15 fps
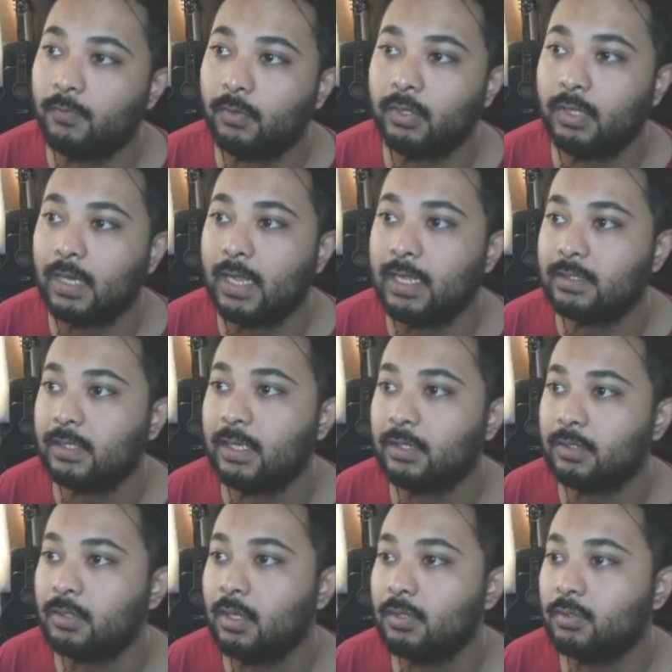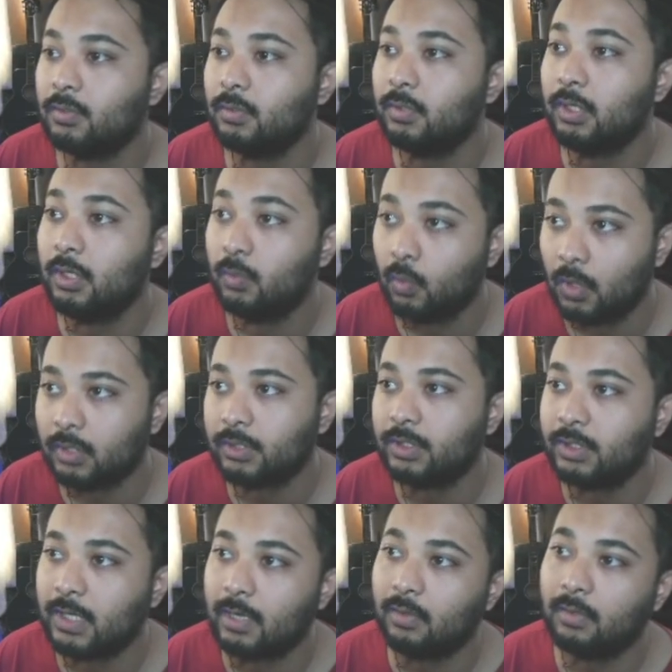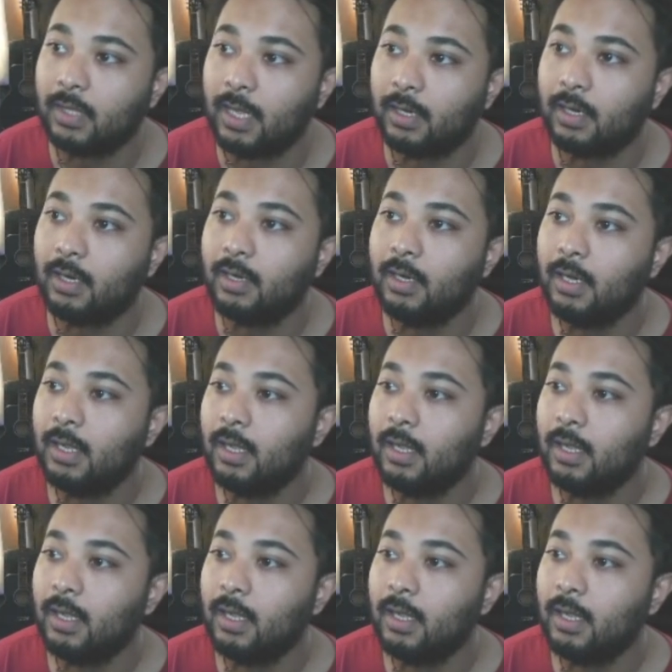for the Night Slash. So it was the Shadow Gligar.